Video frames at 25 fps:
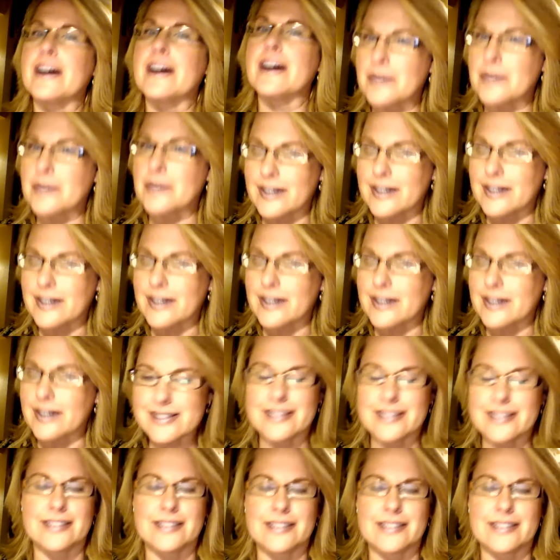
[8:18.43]

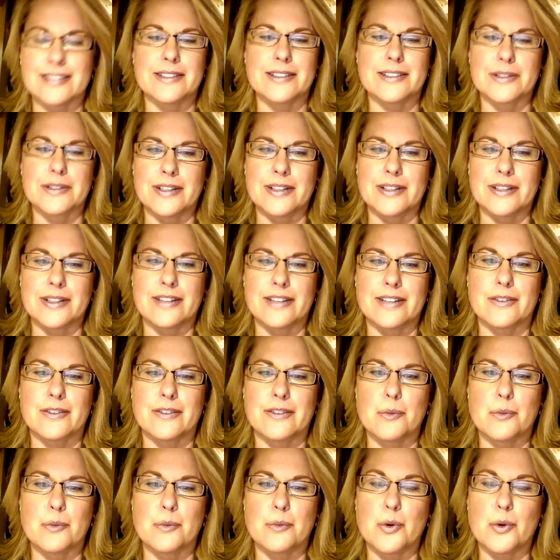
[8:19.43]
constantly learning
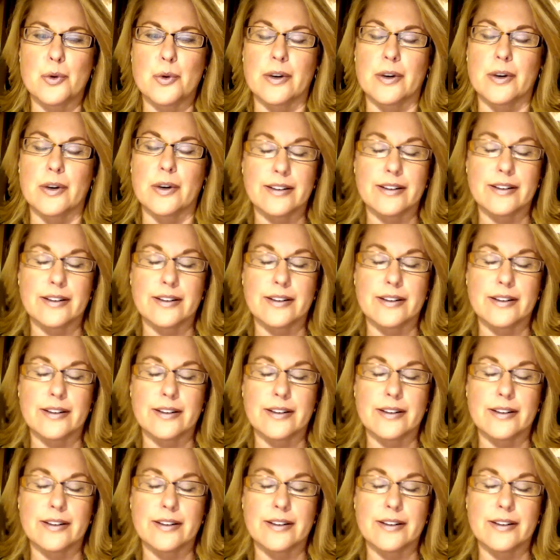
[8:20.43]
more